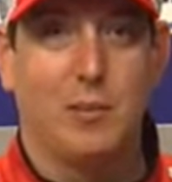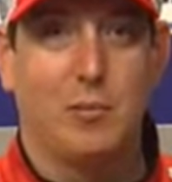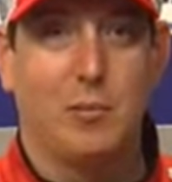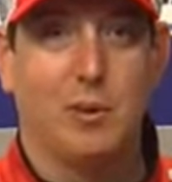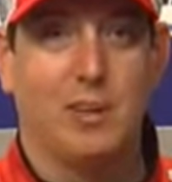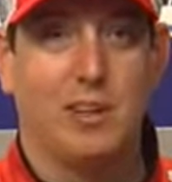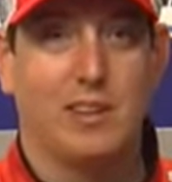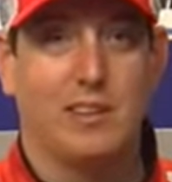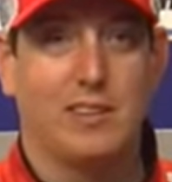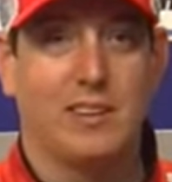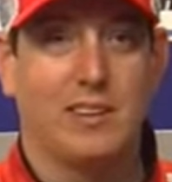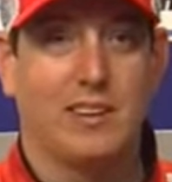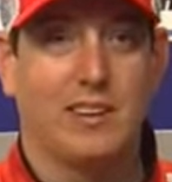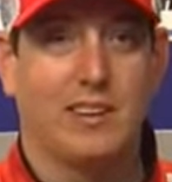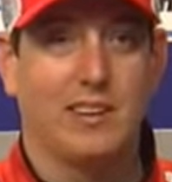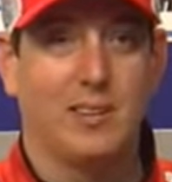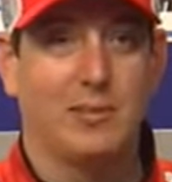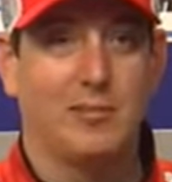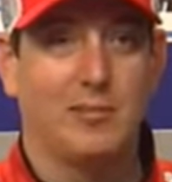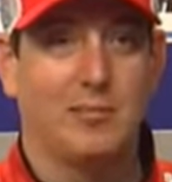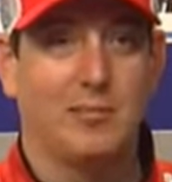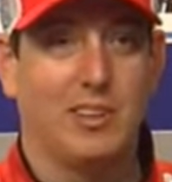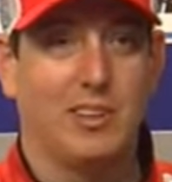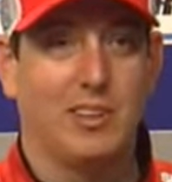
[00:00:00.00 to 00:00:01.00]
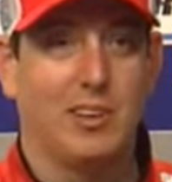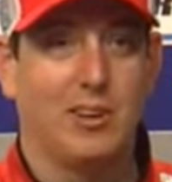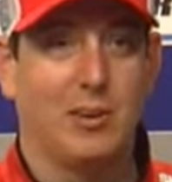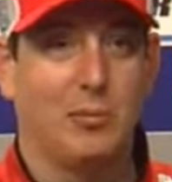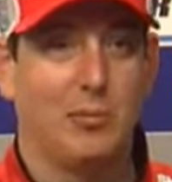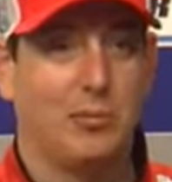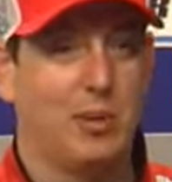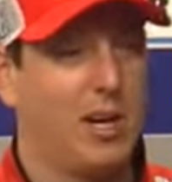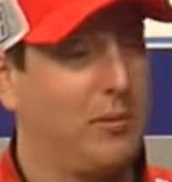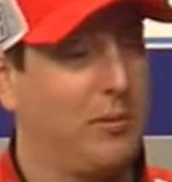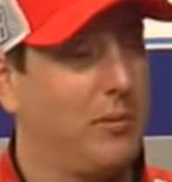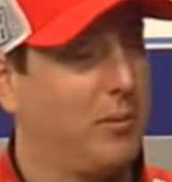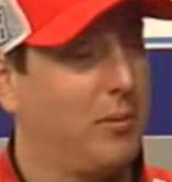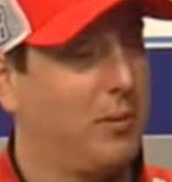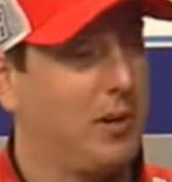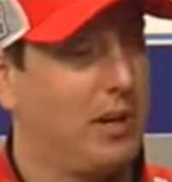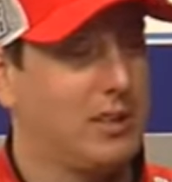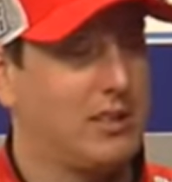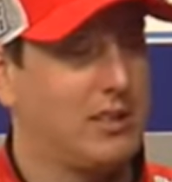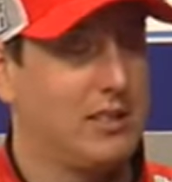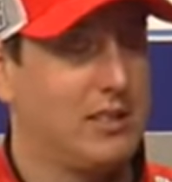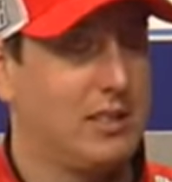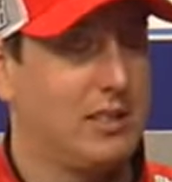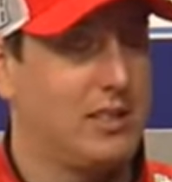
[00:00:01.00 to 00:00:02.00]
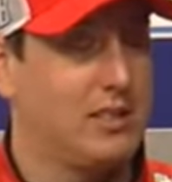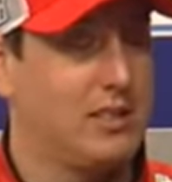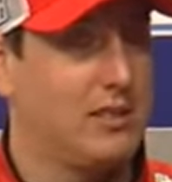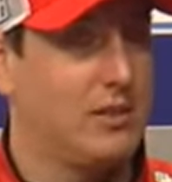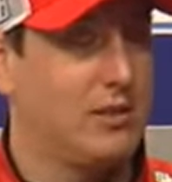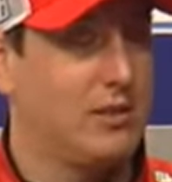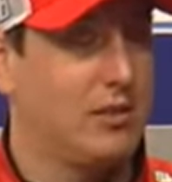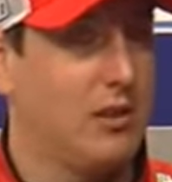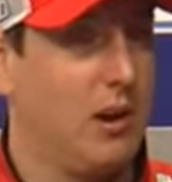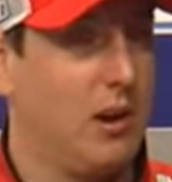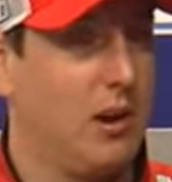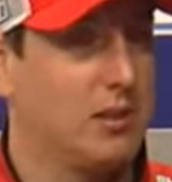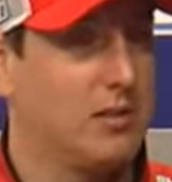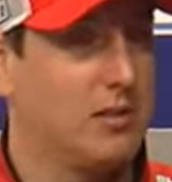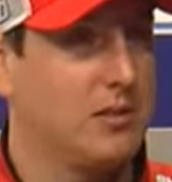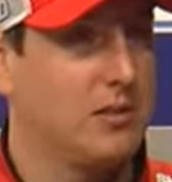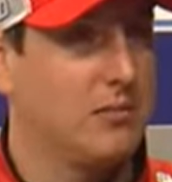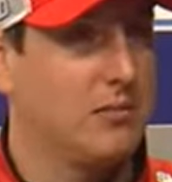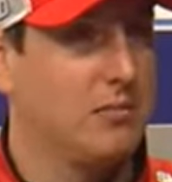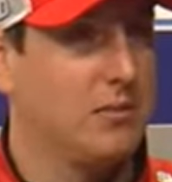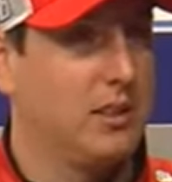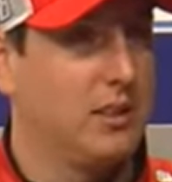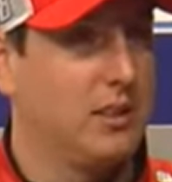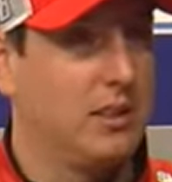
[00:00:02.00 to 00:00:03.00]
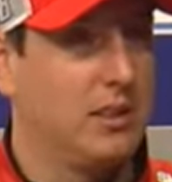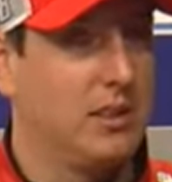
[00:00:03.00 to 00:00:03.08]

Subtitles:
But, you know, baby Brexton, he's doing awesome.